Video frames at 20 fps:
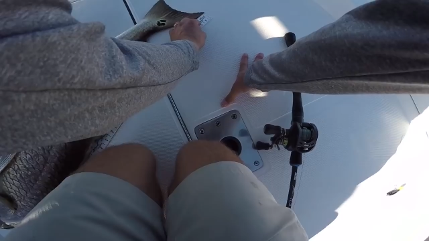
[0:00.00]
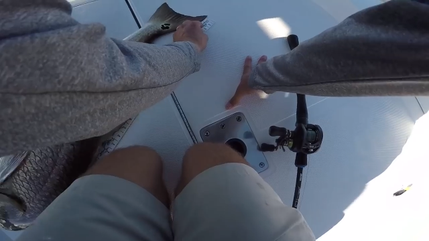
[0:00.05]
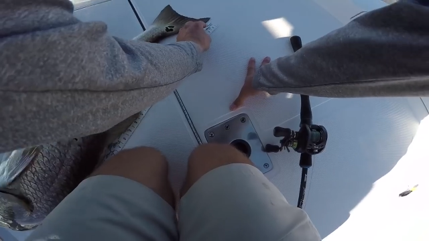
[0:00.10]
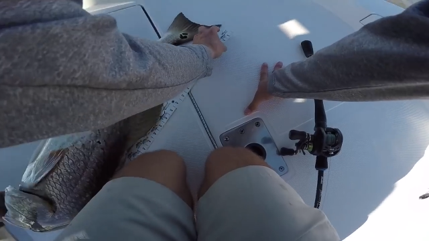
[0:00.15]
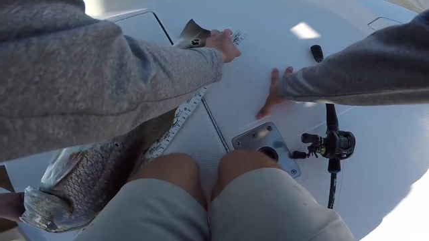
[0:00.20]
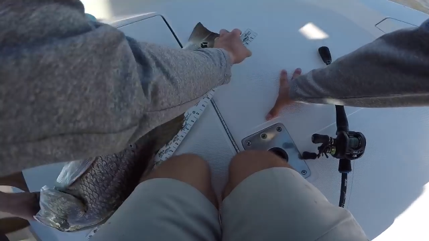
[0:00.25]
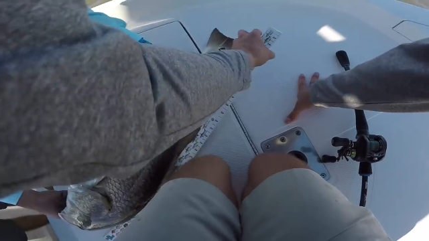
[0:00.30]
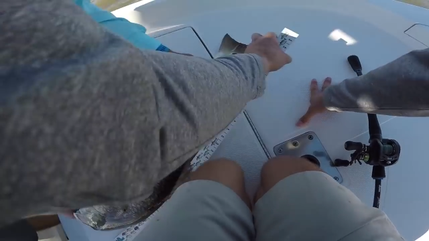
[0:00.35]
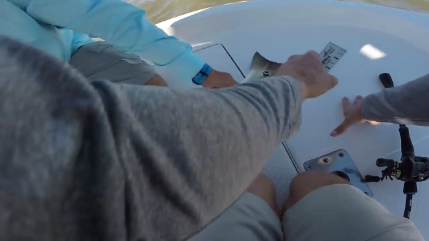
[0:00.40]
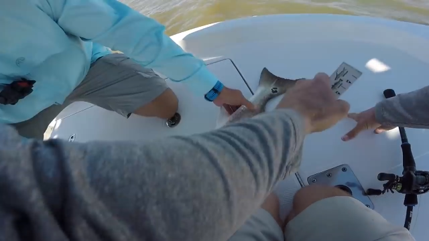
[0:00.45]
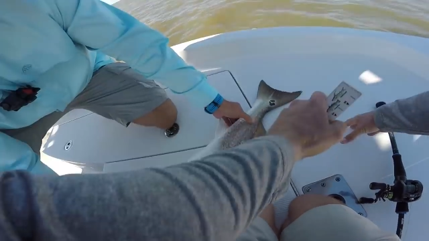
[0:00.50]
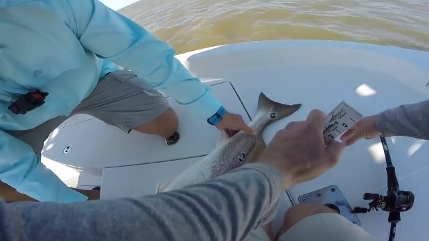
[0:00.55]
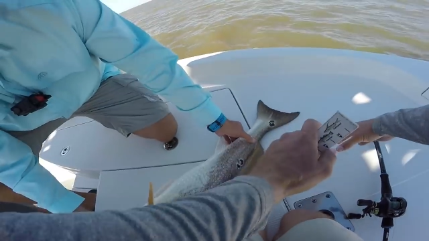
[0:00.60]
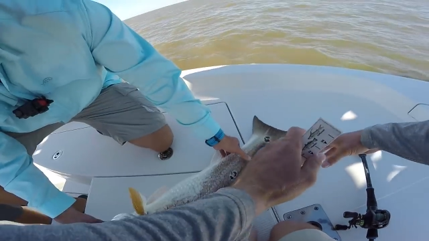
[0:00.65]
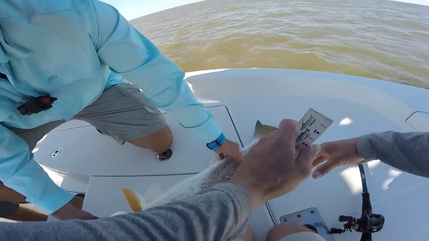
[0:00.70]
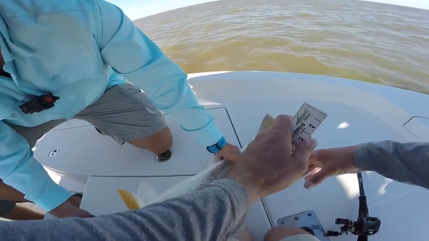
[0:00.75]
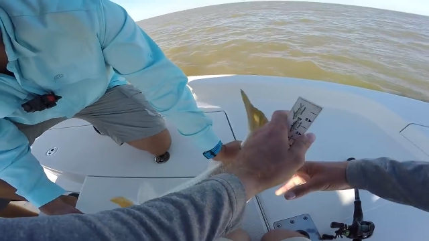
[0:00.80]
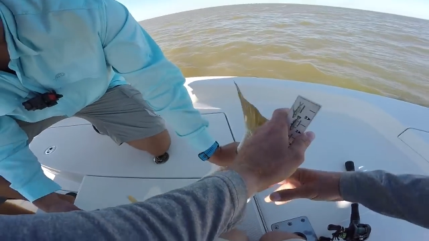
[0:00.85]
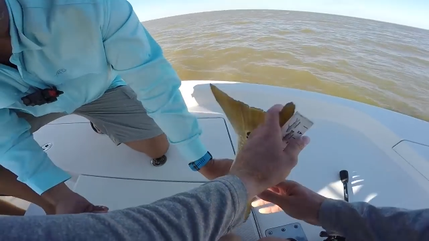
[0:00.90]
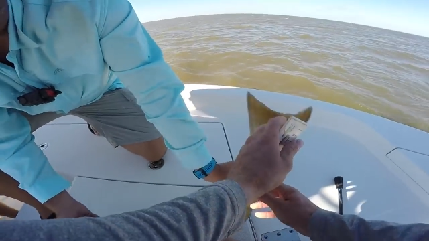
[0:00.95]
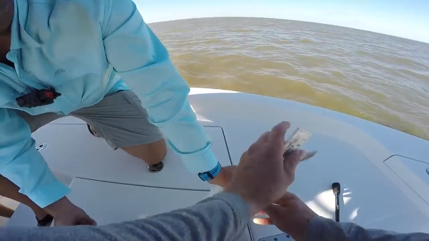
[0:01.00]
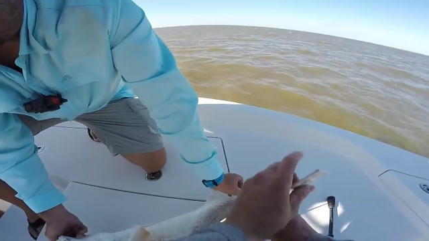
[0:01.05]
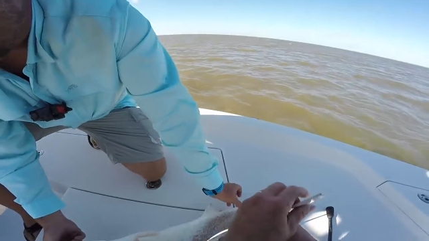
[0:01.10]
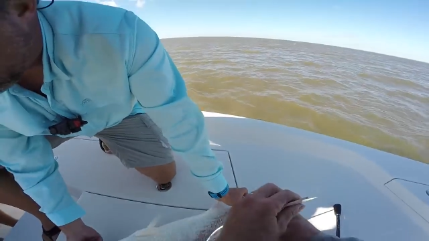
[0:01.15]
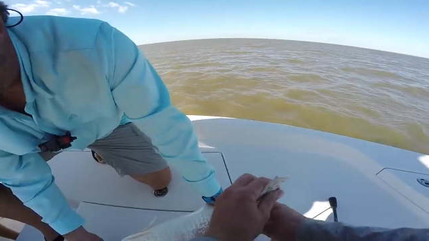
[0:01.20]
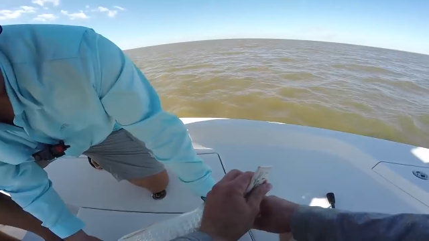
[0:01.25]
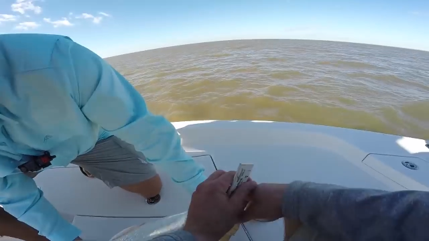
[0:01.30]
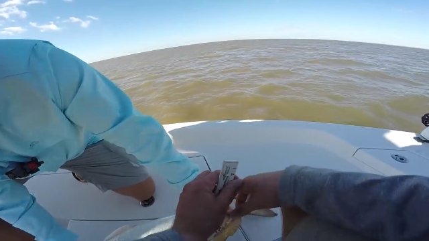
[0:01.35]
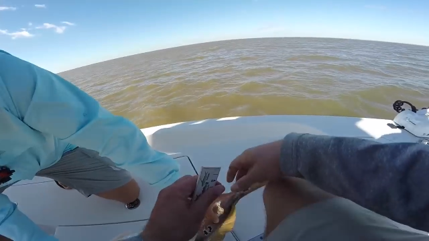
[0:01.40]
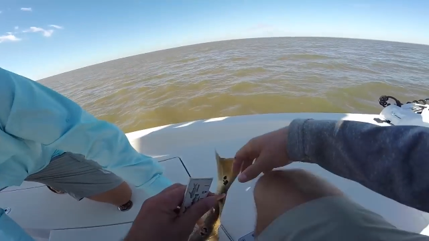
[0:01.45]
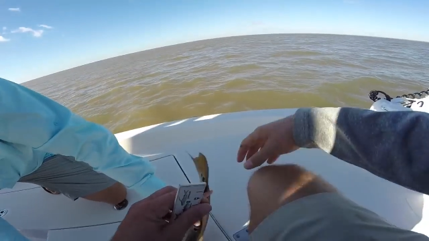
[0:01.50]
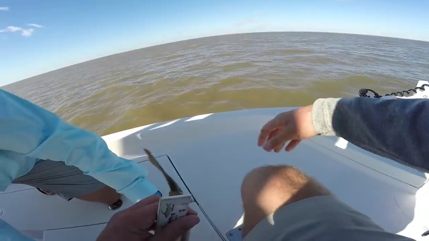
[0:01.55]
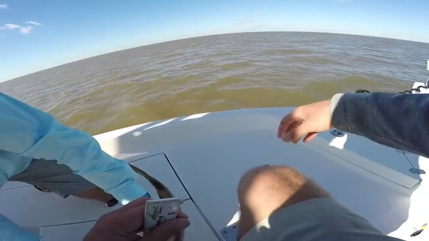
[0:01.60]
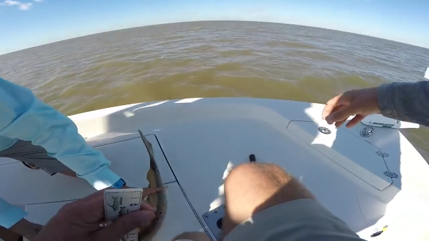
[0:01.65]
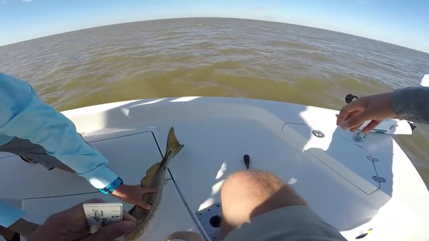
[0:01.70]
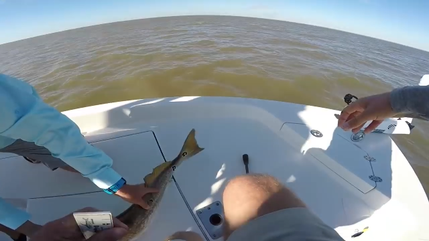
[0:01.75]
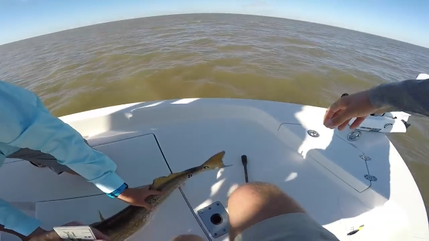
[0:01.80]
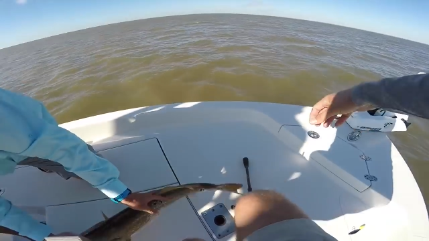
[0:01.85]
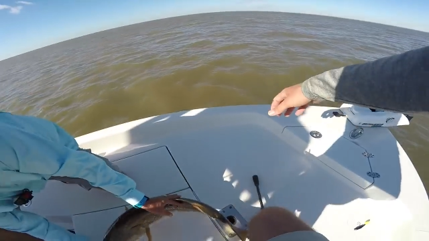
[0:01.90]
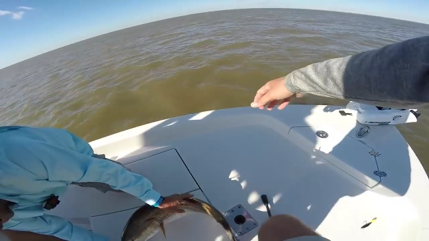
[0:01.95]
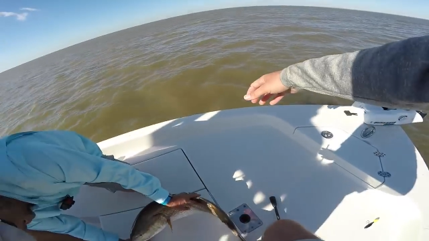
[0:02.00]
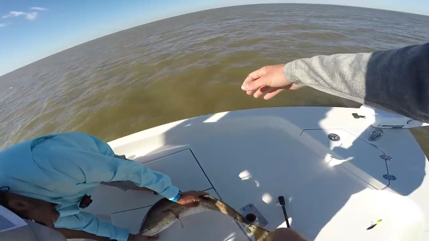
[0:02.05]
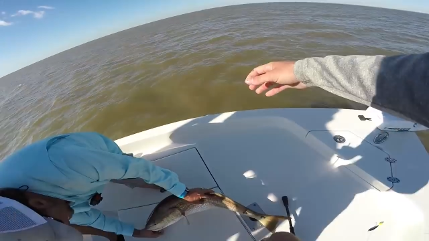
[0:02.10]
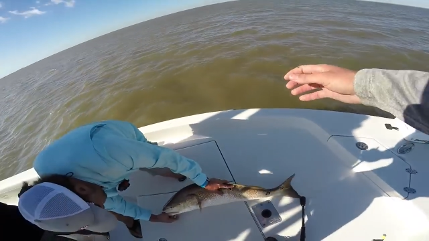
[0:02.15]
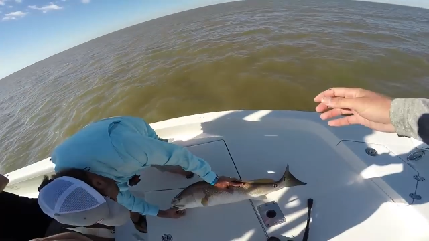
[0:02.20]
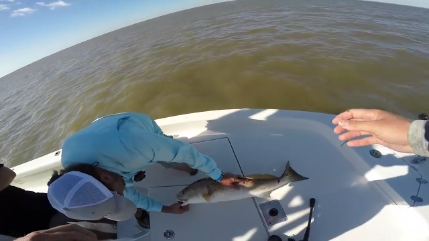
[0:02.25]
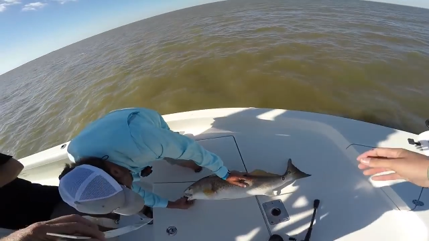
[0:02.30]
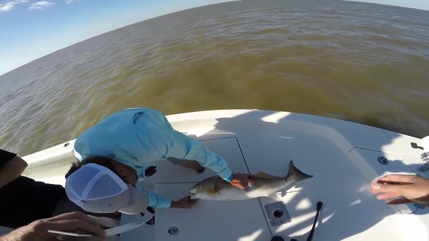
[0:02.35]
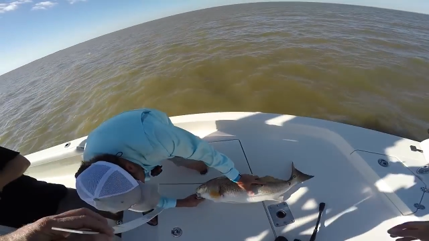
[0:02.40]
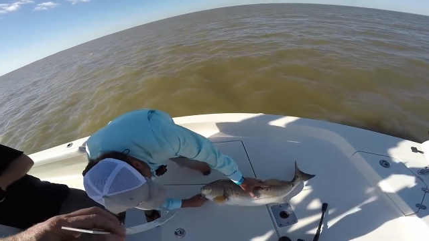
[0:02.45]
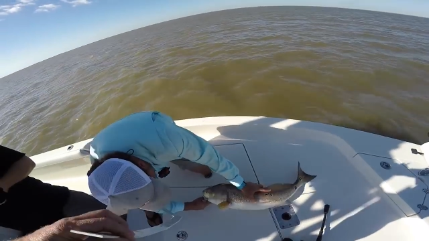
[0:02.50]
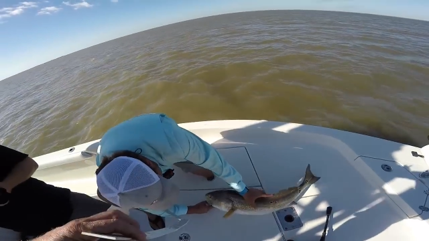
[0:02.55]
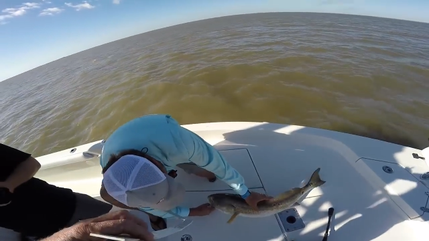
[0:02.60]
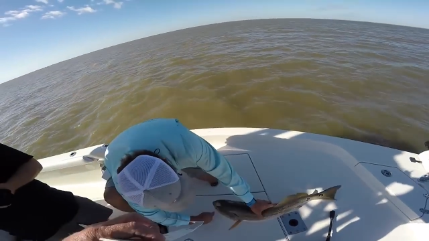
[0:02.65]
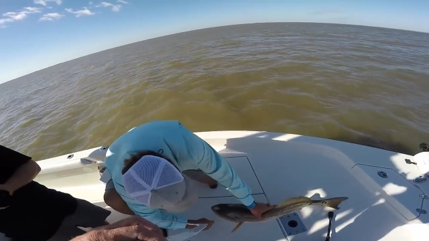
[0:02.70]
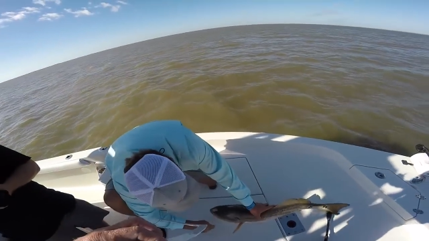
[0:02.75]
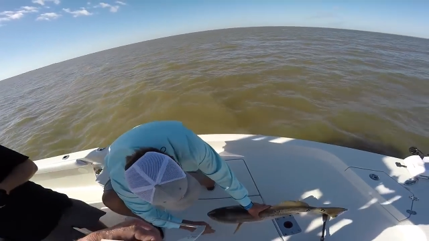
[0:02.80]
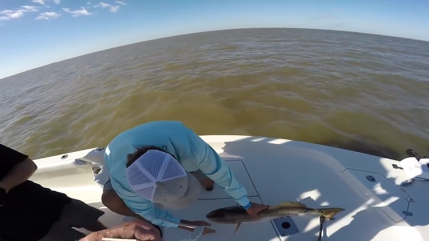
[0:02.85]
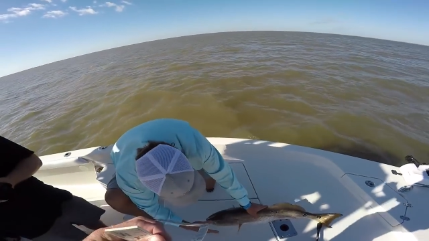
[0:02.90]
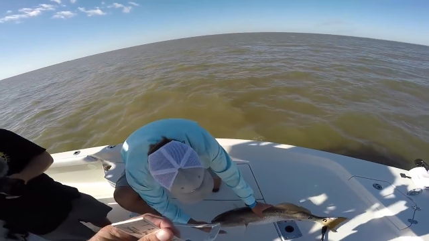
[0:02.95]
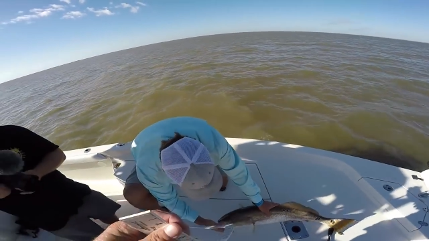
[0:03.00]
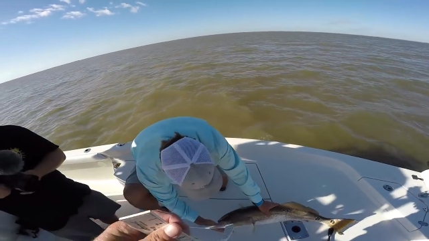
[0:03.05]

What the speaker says: Nobody's mouth can be seen.